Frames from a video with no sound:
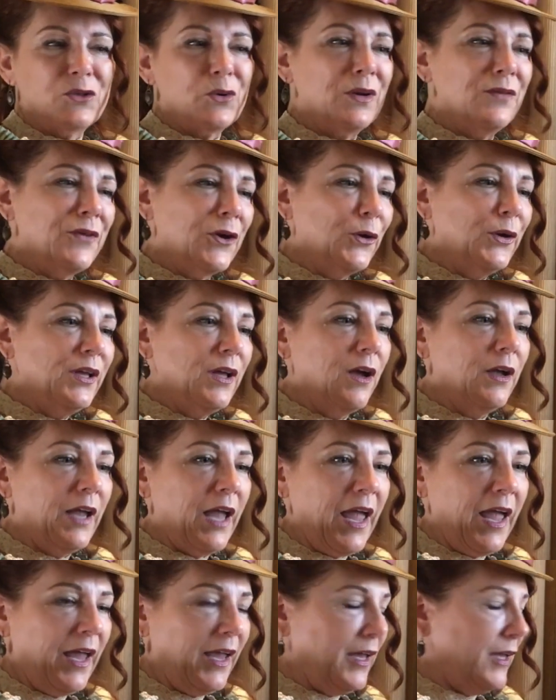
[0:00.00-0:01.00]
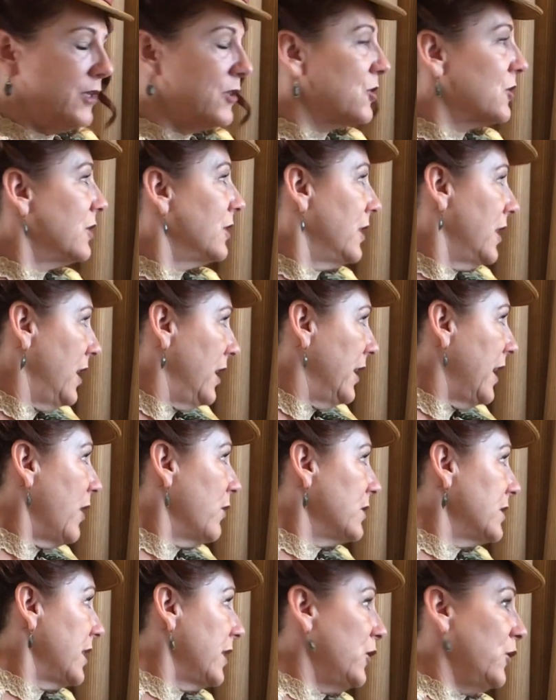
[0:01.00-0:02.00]
So at a very young wow. age,
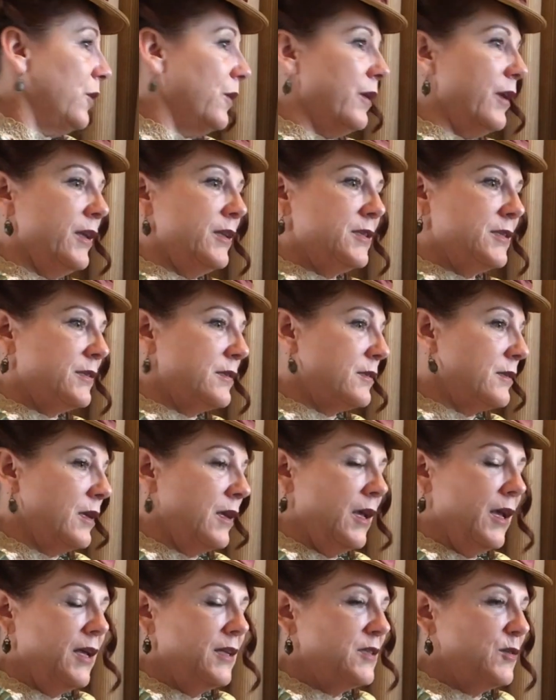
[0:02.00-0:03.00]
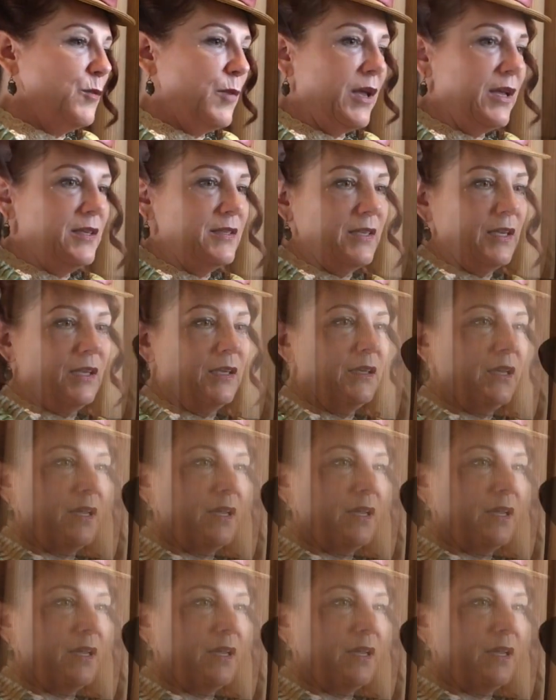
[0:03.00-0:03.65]
it was, hmm. it's it's yeah. amazing.